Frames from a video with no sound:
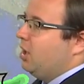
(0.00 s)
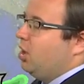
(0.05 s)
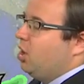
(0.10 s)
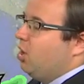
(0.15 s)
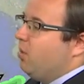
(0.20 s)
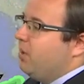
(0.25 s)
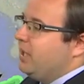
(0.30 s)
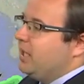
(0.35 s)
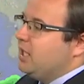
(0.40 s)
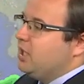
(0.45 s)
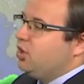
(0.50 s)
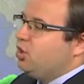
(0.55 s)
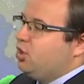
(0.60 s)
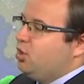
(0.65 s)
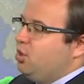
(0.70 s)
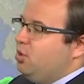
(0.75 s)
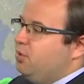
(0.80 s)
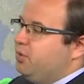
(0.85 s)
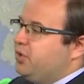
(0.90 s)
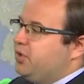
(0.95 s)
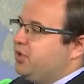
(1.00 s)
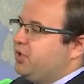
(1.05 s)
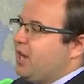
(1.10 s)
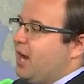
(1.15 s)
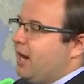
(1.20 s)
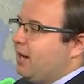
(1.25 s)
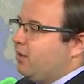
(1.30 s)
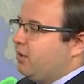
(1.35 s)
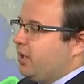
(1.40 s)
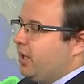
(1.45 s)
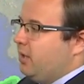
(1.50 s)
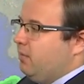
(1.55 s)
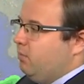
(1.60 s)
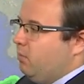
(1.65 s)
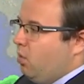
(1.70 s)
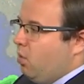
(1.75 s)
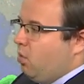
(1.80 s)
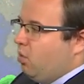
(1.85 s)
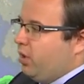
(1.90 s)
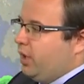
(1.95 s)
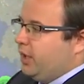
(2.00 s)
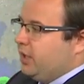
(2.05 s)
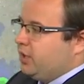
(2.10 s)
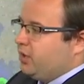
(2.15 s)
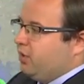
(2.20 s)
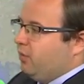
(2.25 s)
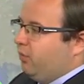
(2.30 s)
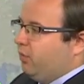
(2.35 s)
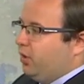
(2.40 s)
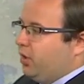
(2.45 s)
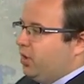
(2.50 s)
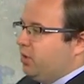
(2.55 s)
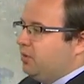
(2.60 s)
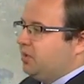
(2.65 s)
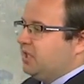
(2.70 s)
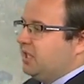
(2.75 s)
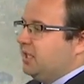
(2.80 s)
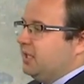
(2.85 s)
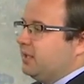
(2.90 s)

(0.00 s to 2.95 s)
going into Saturday morning. So for those in the